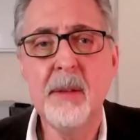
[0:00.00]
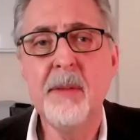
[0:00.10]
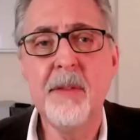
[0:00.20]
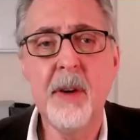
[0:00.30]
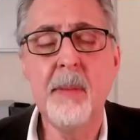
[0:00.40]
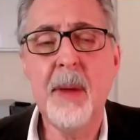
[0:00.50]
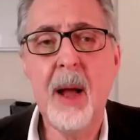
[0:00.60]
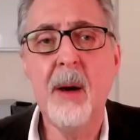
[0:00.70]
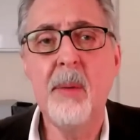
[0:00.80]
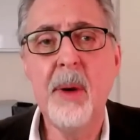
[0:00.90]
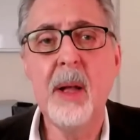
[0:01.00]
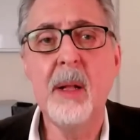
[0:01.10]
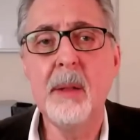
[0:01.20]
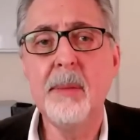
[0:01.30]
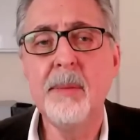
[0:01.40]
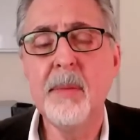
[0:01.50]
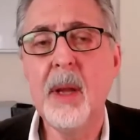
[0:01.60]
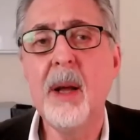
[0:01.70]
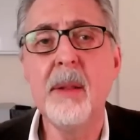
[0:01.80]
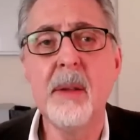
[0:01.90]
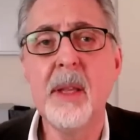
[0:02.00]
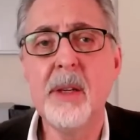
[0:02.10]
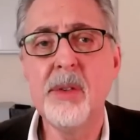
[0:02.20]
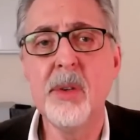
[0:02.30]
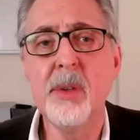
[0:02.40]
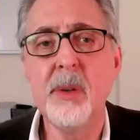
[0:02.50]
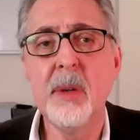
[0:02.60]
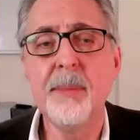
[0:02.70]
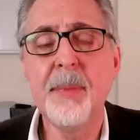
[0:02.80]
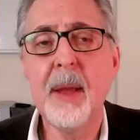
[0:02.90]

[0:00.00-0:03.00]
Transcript: from how well other things are doing.